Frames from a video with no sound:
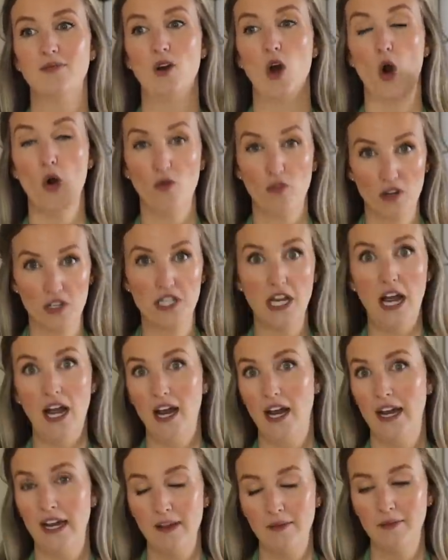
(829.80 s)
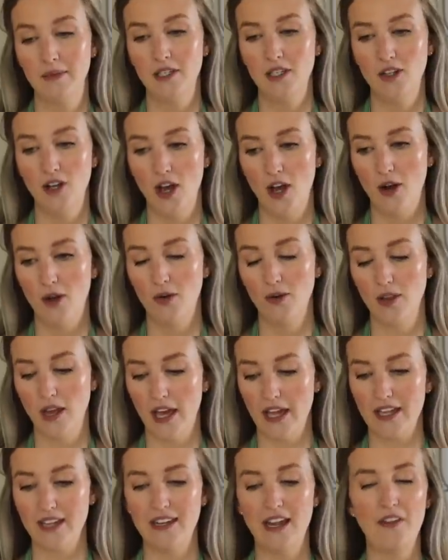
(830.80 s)
over time, you know,
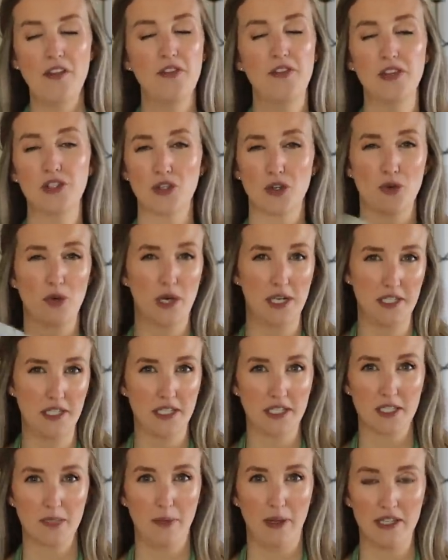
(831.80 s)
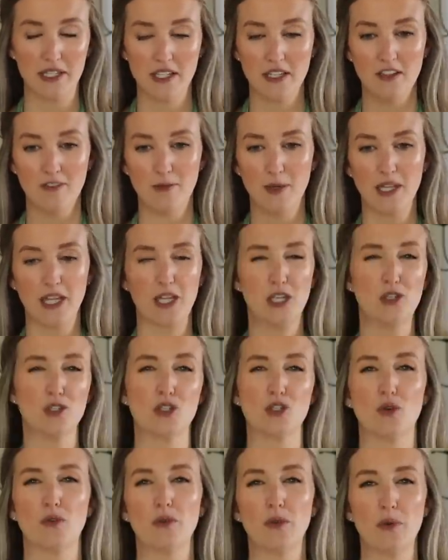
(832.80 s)
like not that these are crazy expensive, but like you
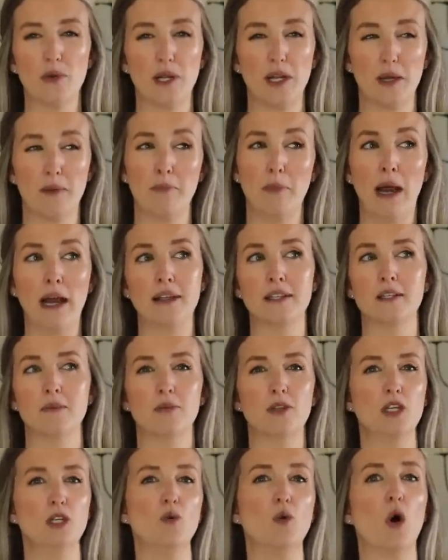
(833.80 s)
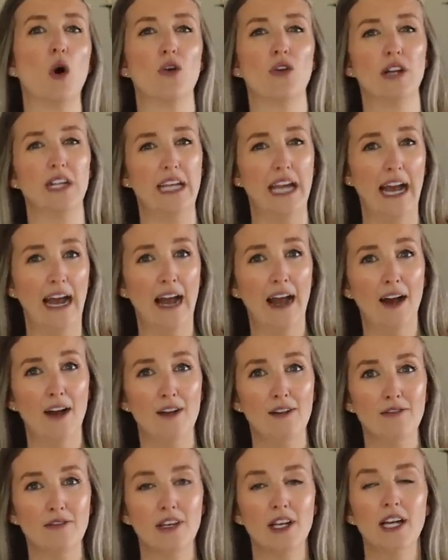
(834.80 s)
just don't really want to like buy something you already
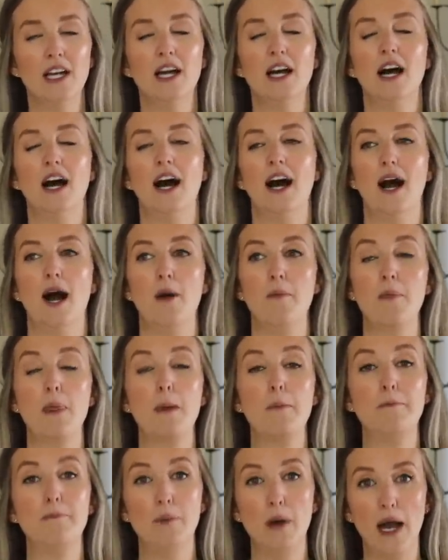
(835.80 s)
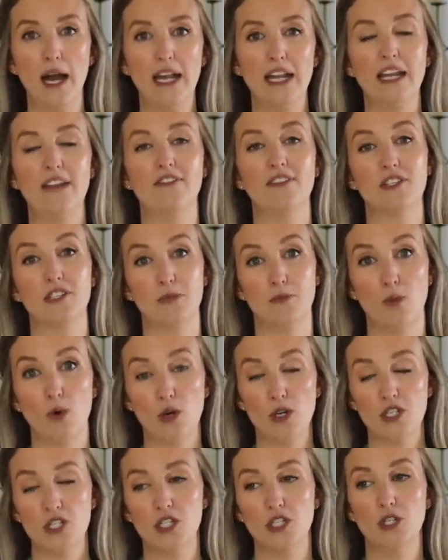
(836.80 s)
have. But if it's
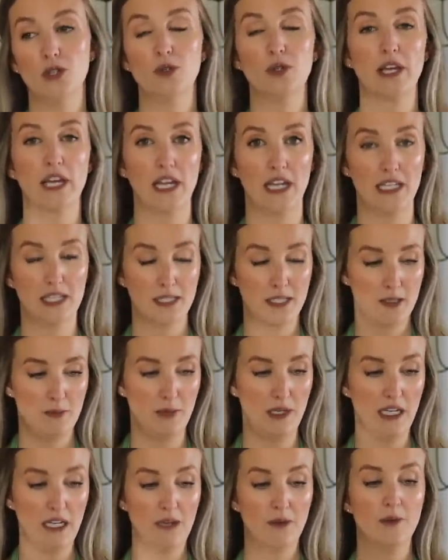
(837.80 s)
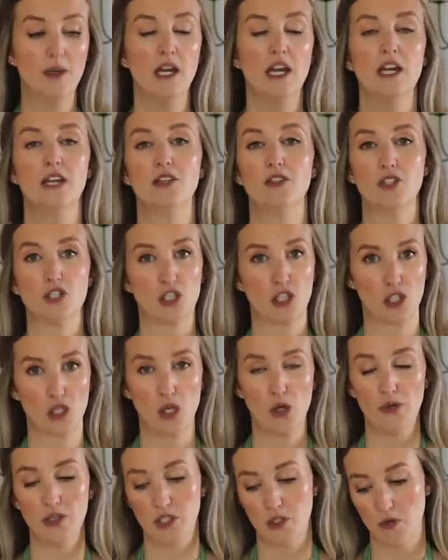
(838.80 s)
important to you, like it is to me, just
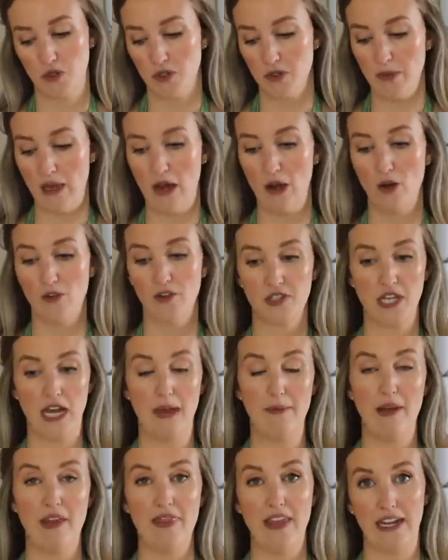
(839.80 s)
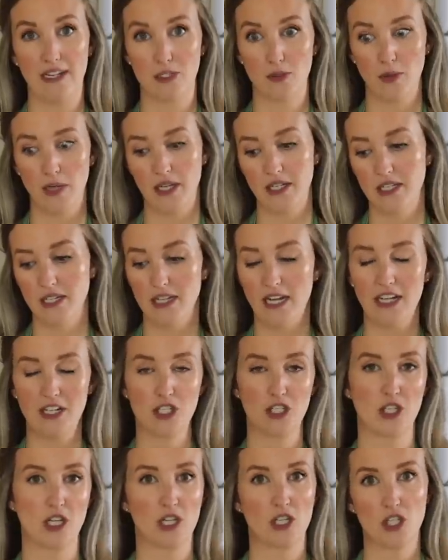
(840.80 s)
slowly switch them out time. And that's what I did. I
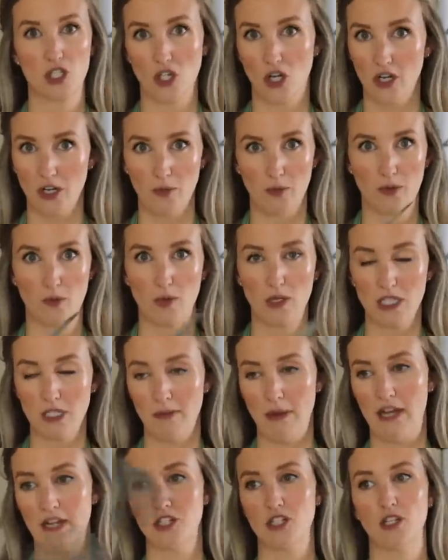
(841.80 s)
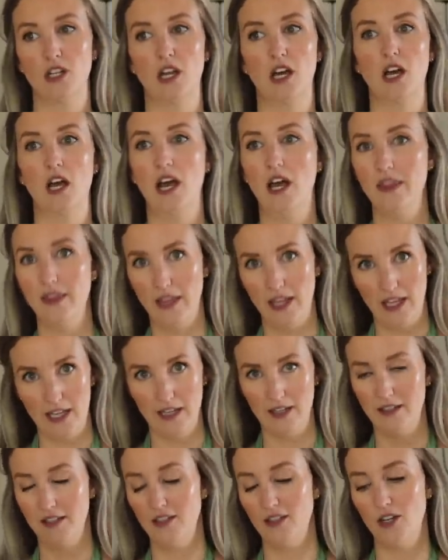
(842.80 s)
just like started with one spatula and
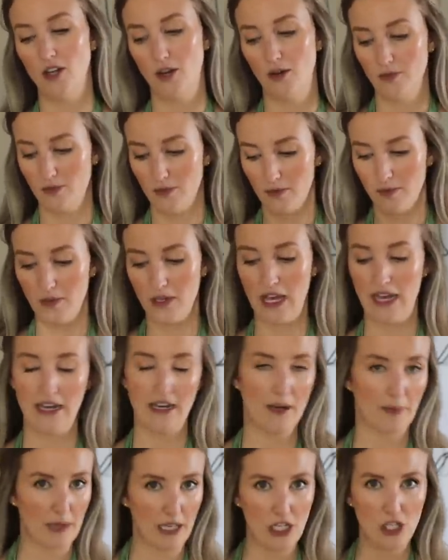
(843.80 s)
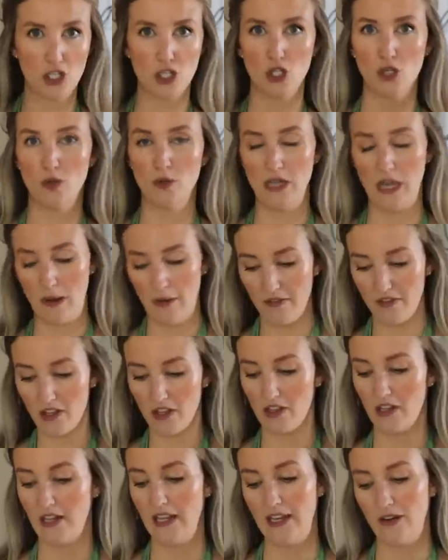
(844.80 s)
then, you know, ended up getting two and now we've
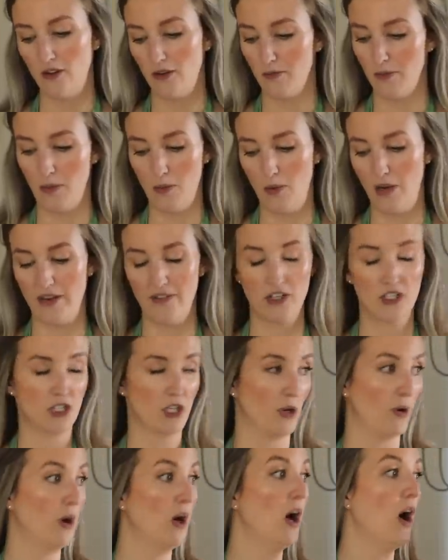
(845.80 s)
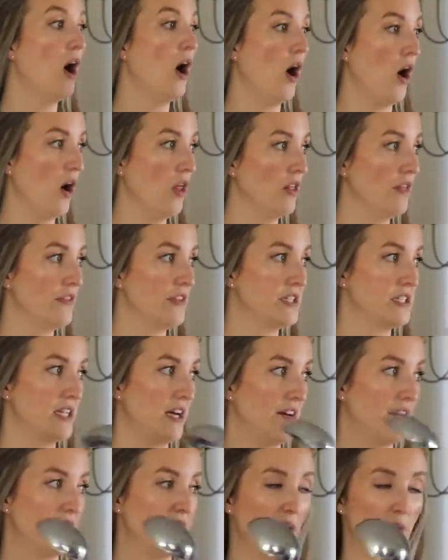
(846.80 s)
got the ladle and whatever. So all of the
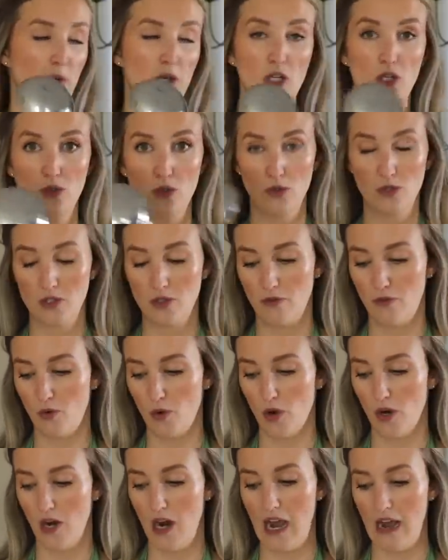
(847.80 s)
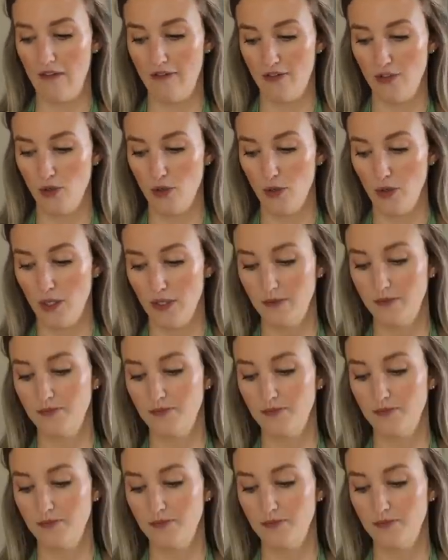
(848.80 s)
stuff that we use for hot food